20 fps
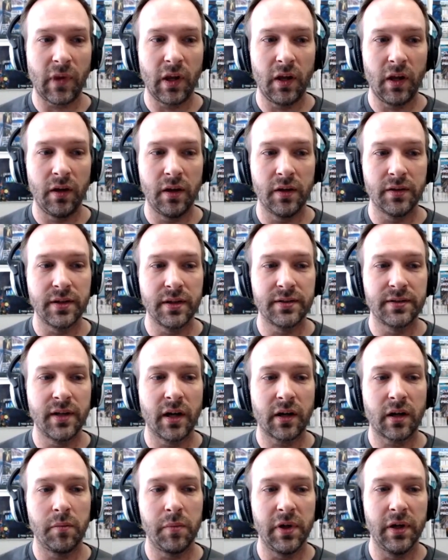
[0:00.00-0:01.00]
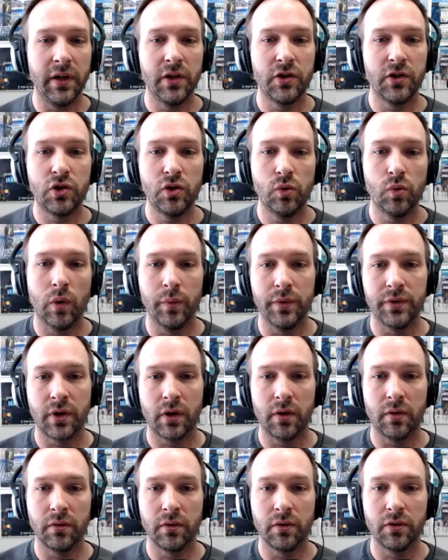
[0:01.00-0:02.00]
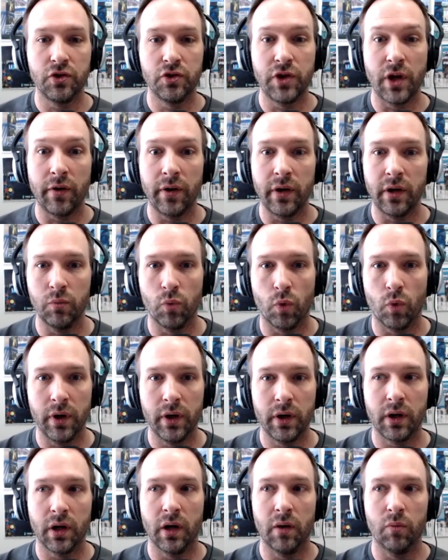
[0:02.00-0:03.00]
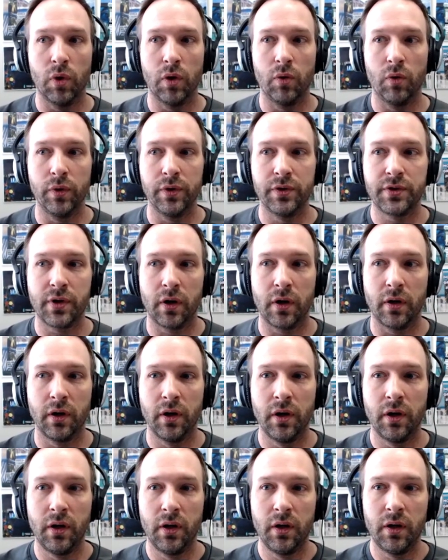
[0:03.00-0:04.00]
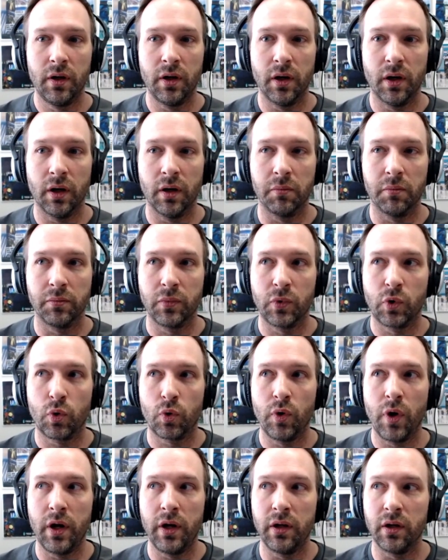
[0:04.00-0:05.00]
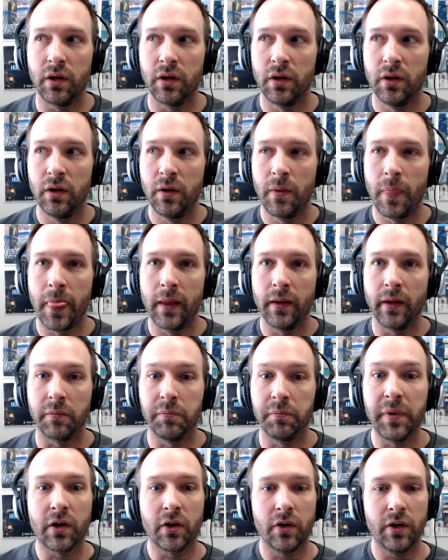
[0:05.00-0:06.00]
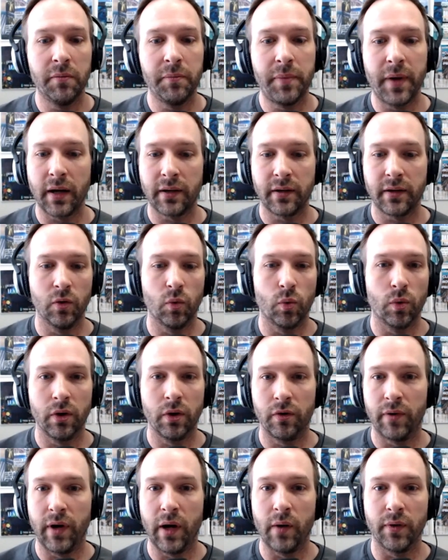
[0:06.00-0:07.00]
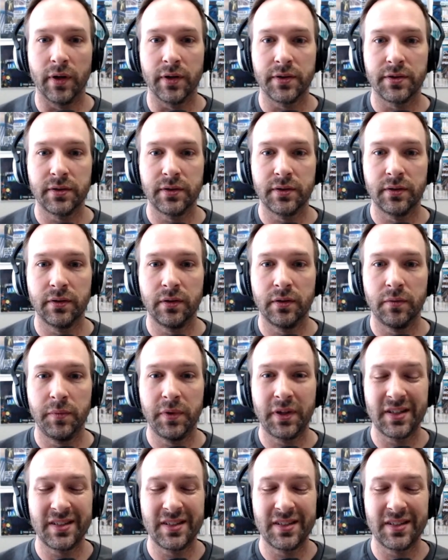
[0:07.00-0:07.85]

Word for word: it's, it's not going to be an issue when we start generating more income when we start um, creating like bigger impact in the world around us because